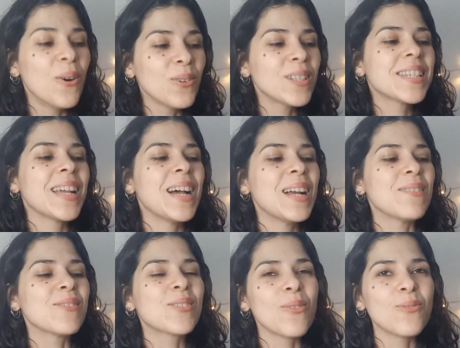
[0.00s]
all the
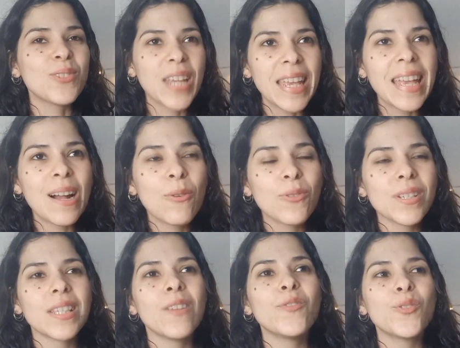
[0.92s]
time so taking
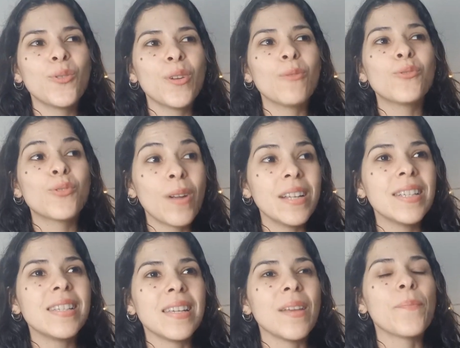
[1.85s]
ourselves to
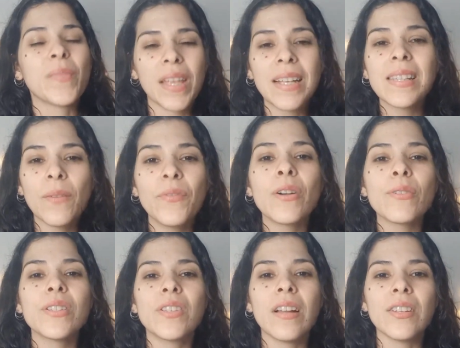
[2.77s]
neutrality is a
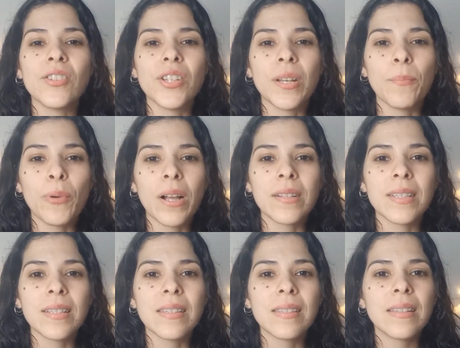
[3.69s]
very challenging
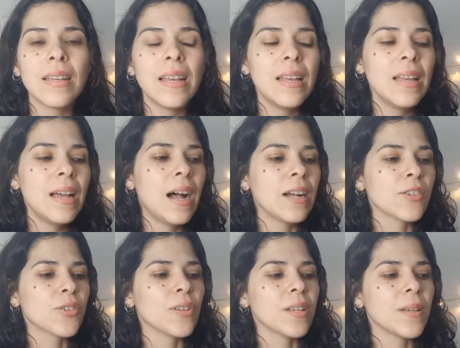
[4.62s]
practice
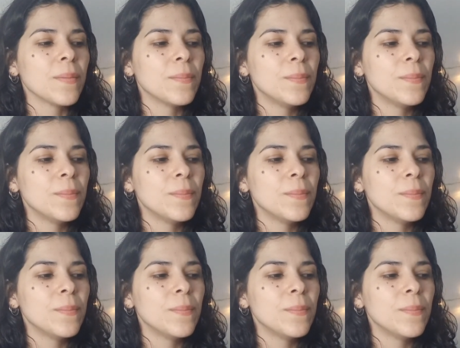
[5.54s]
actually